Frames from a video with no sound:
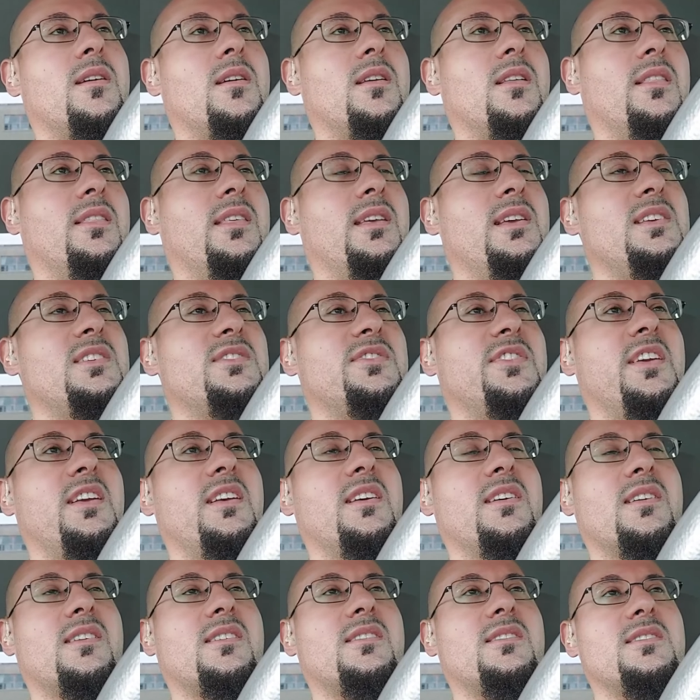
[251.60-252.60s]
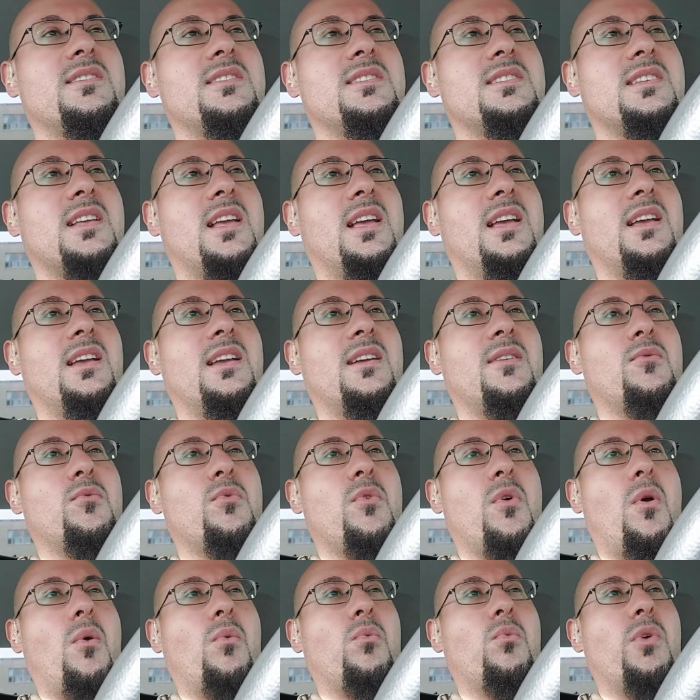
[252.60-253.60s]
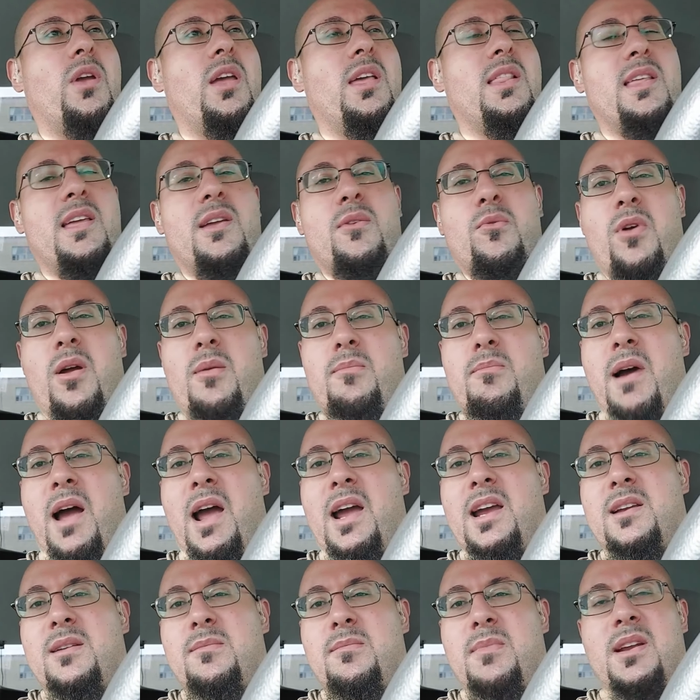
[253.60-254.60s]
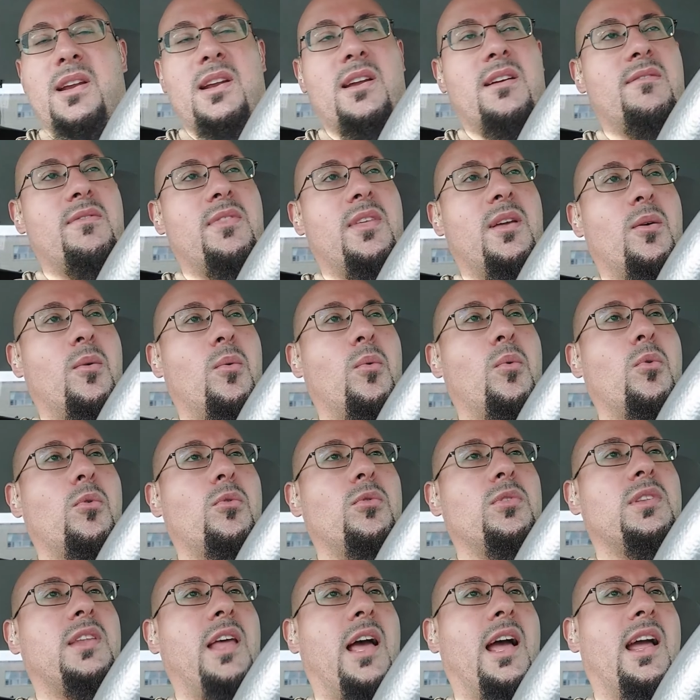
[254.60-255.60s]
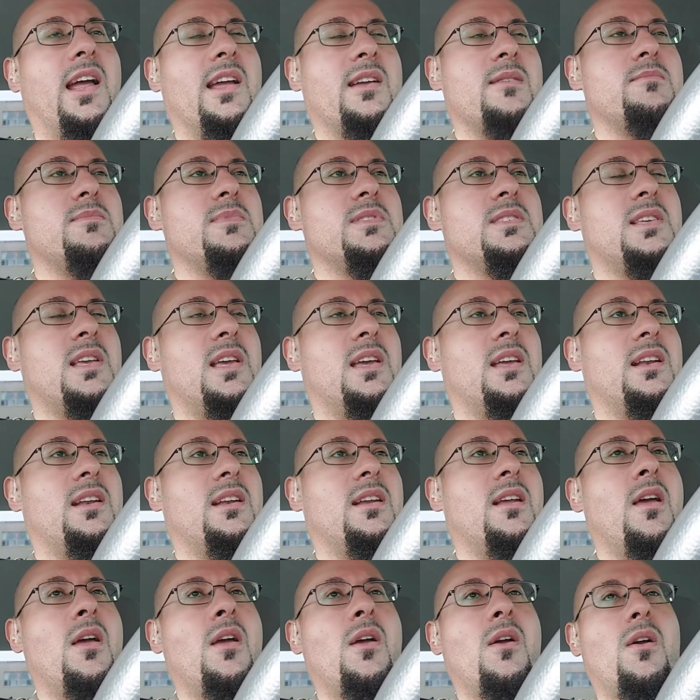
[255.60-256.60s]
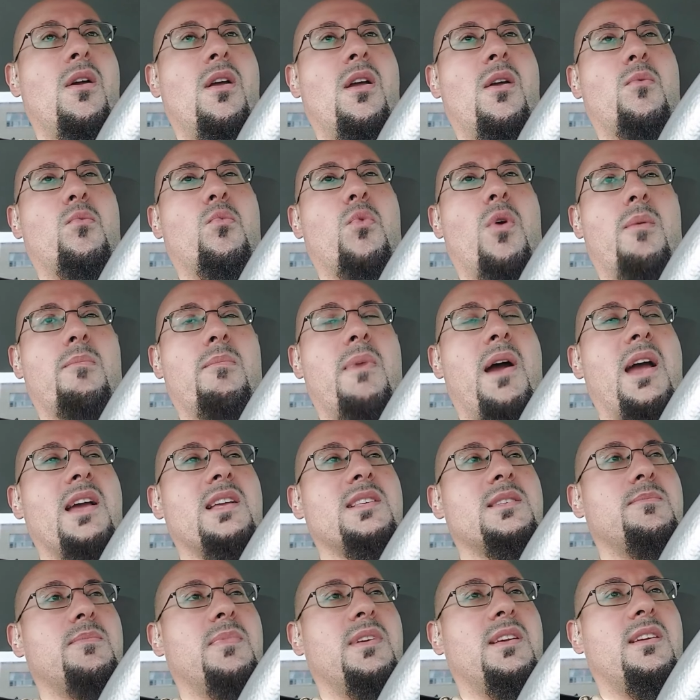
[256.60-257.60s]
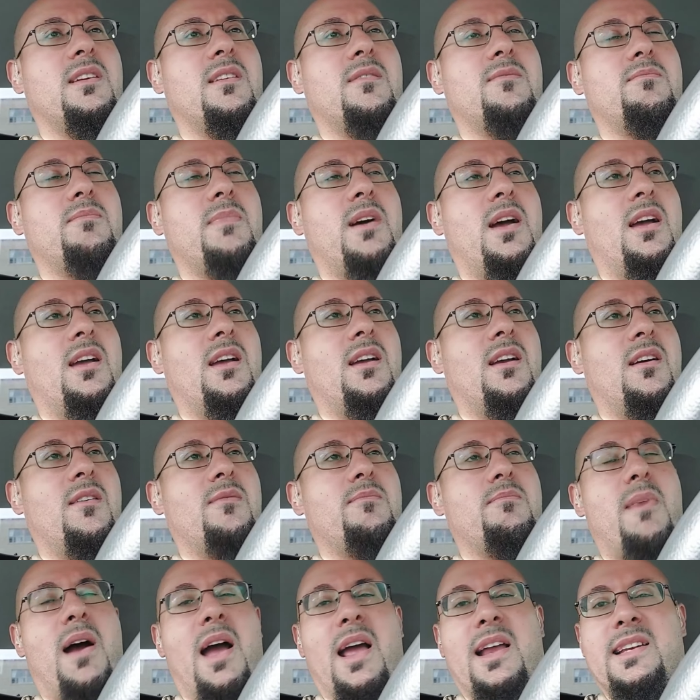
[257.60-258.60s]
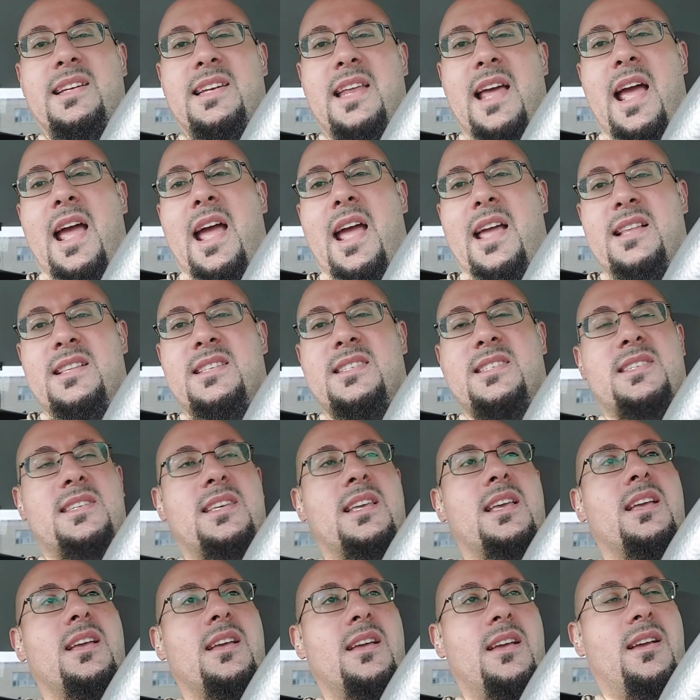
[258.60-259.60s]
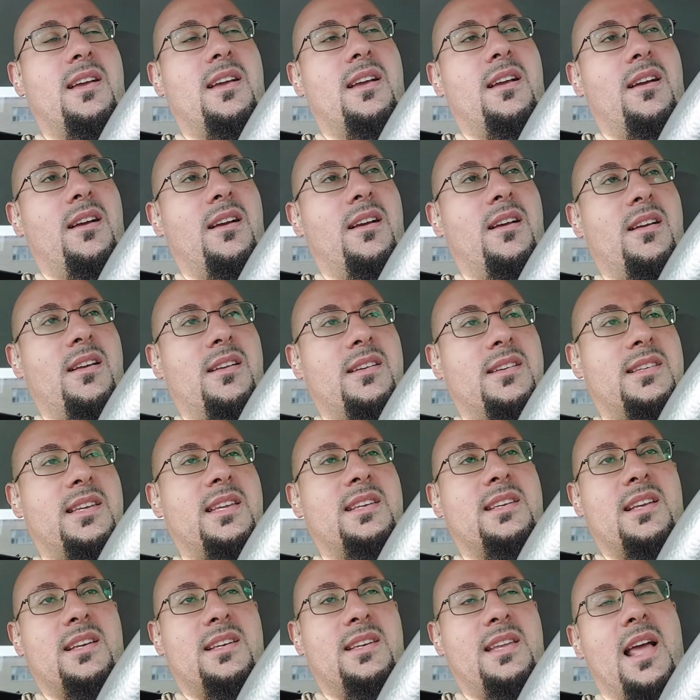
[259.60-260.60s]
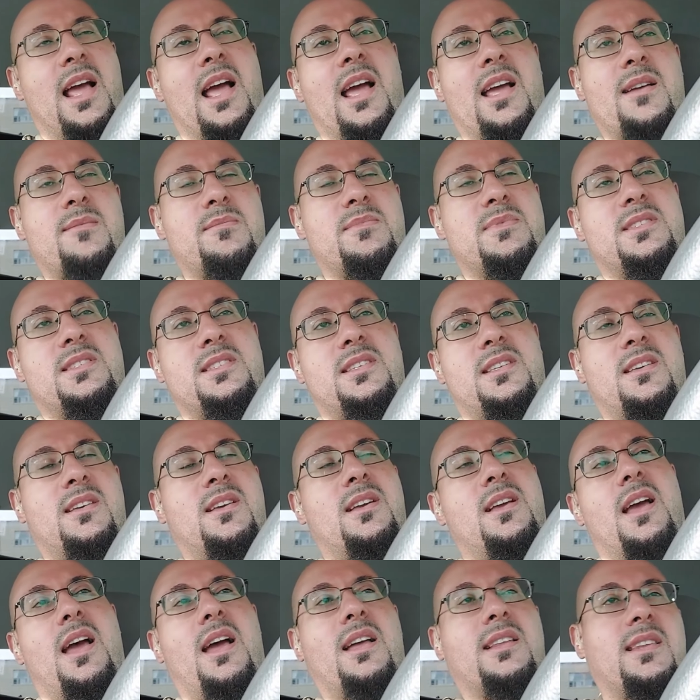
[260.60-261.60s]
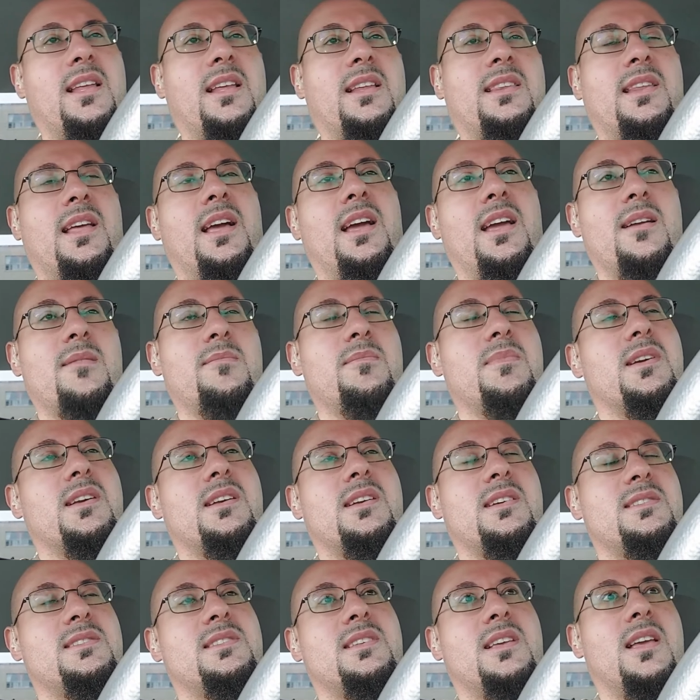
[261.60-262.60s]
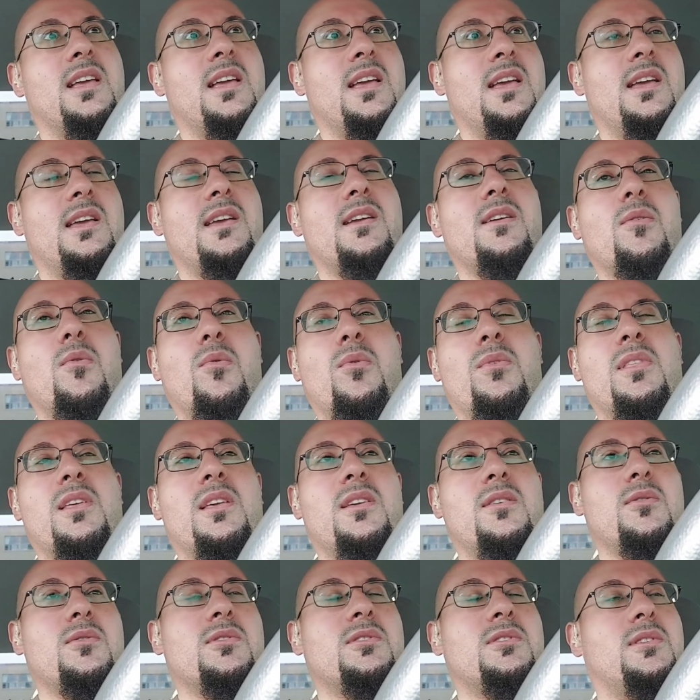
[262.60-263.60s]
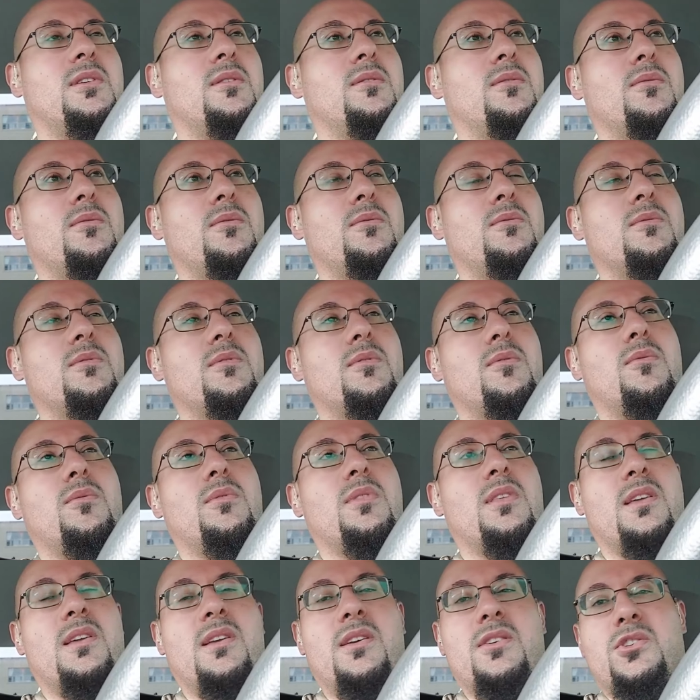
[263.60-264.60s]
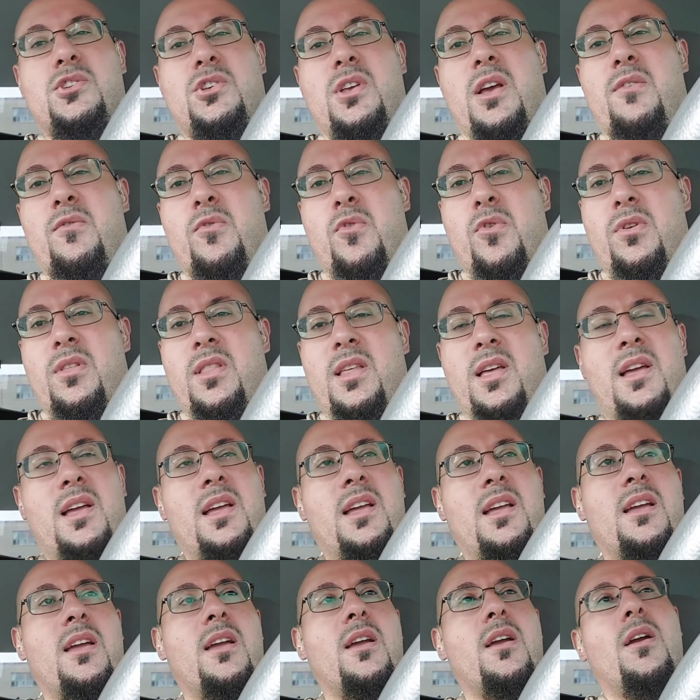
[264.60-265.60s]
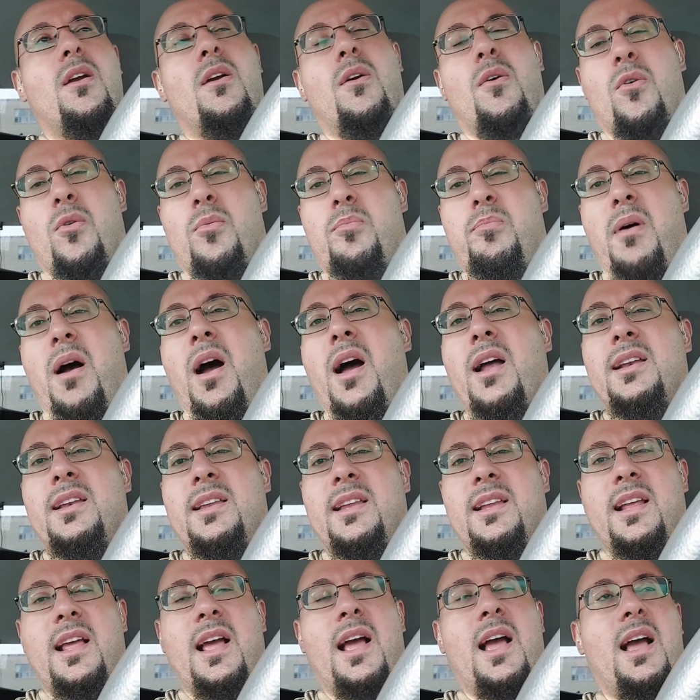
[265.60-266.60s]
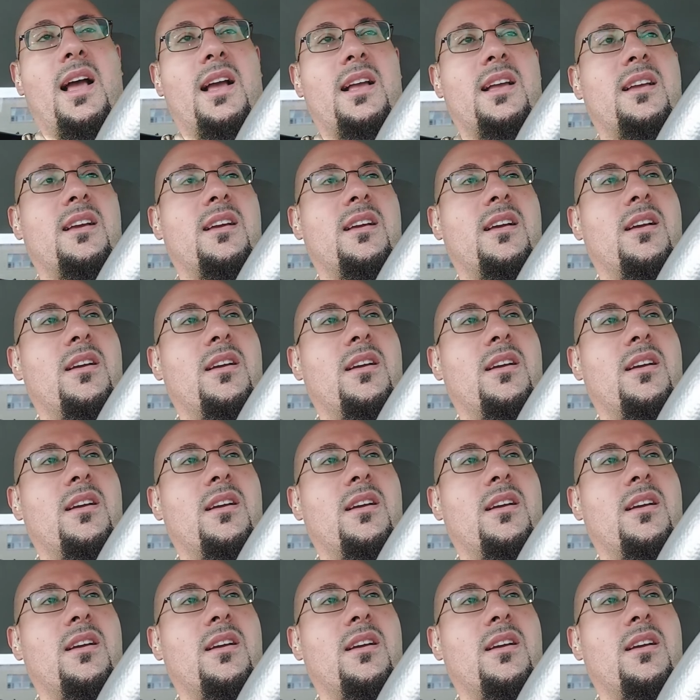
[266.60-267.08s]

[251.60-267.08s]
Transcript: these vehicles, they really remind me of the old times, and it reminds me of my dad's times at the time, because he only used to own only Chevrolet or Pontiac